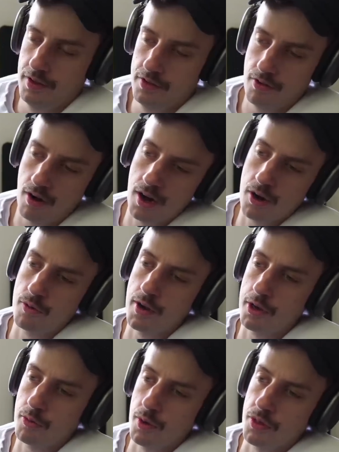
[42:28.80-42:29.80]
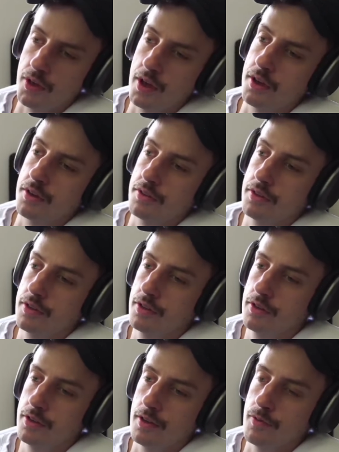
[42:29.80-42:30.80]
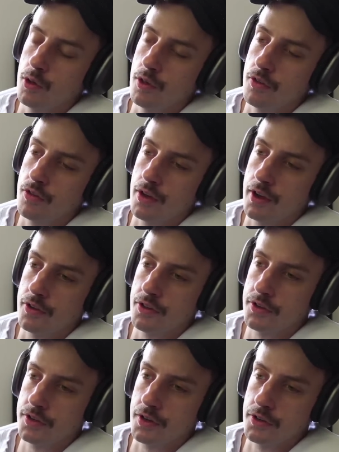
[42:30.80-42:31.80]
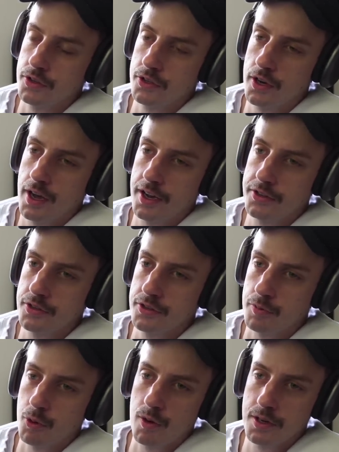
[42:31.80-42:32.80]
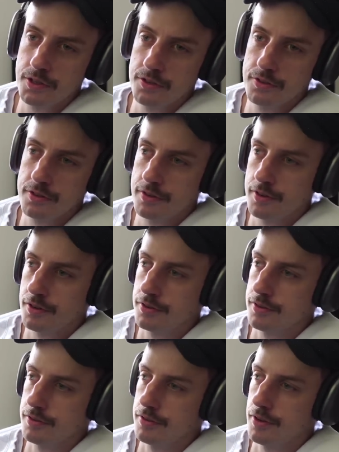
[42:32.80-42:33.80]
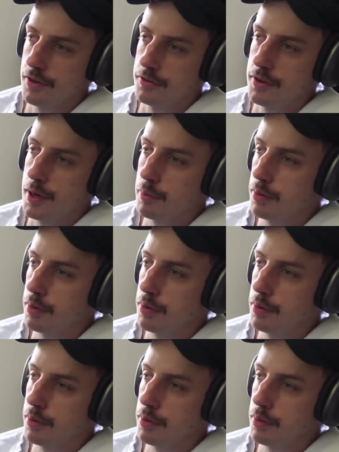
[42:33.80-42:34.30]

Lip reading: I don't like when they give you the thing and they say it's just going to ask you some questions and it's a tip.